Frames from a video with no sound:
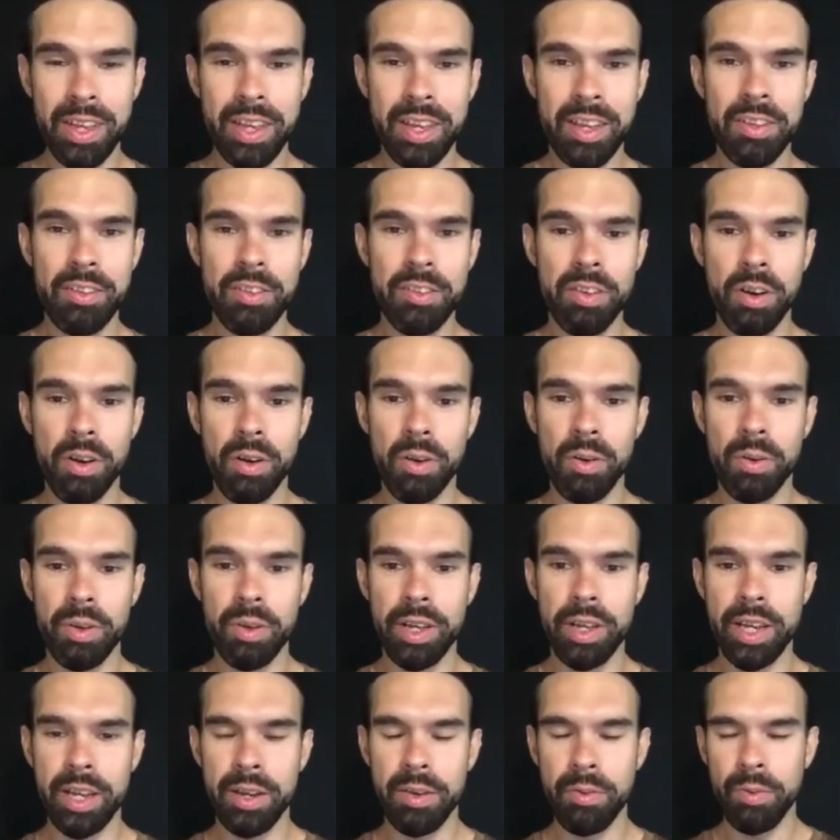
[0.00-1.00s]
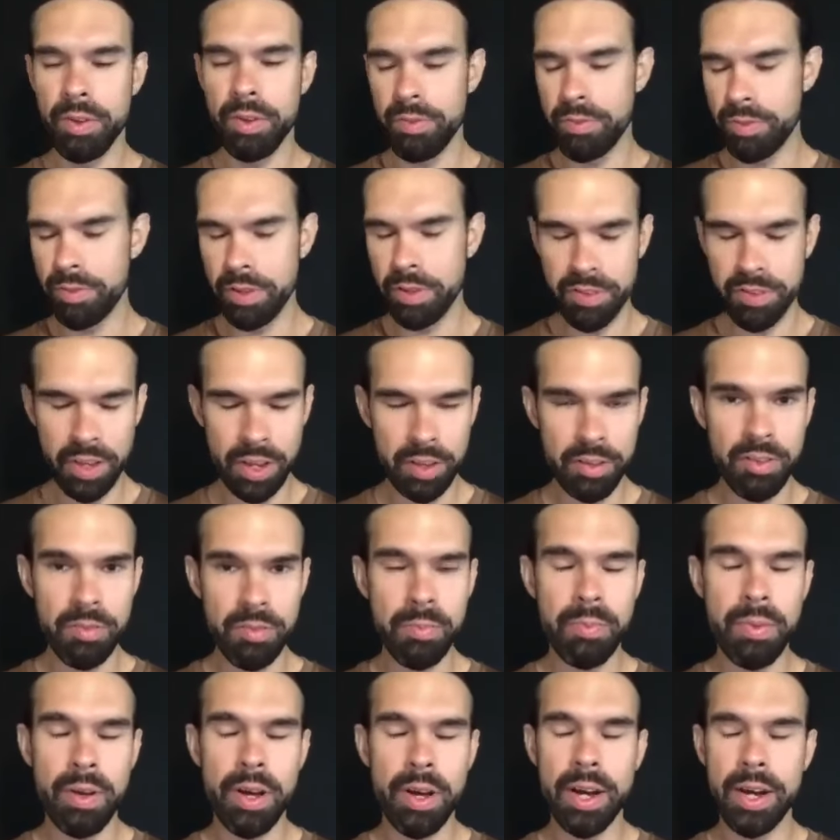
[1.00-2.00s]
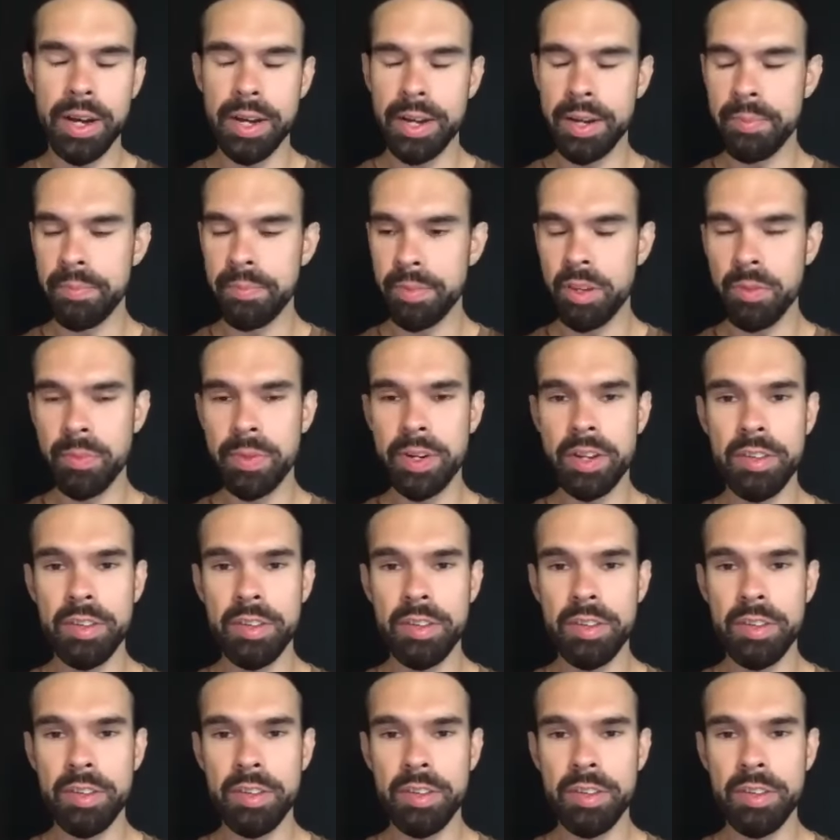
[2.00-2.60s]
So we've discussed human